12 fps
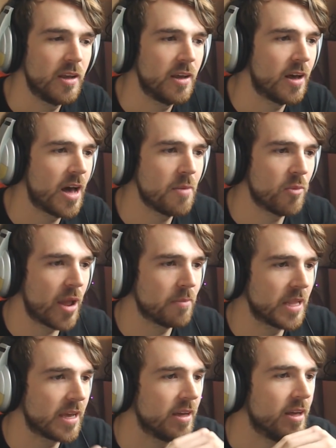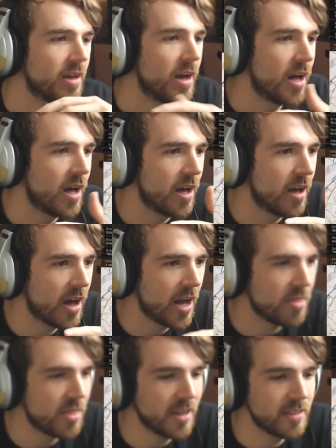I'm rambling.
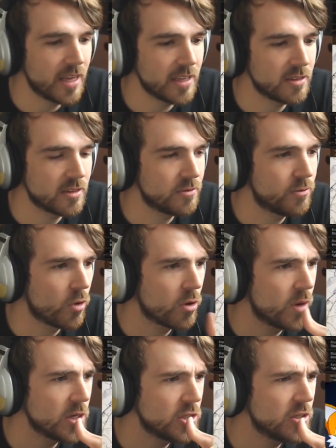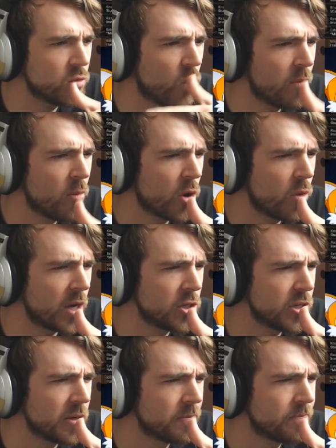I think that's 4 questions. 1 more
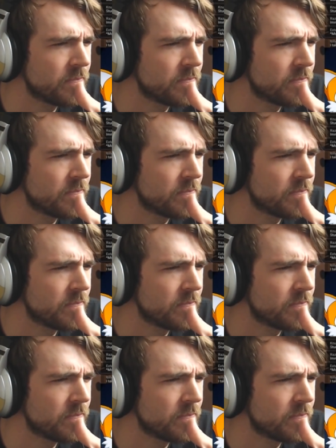question.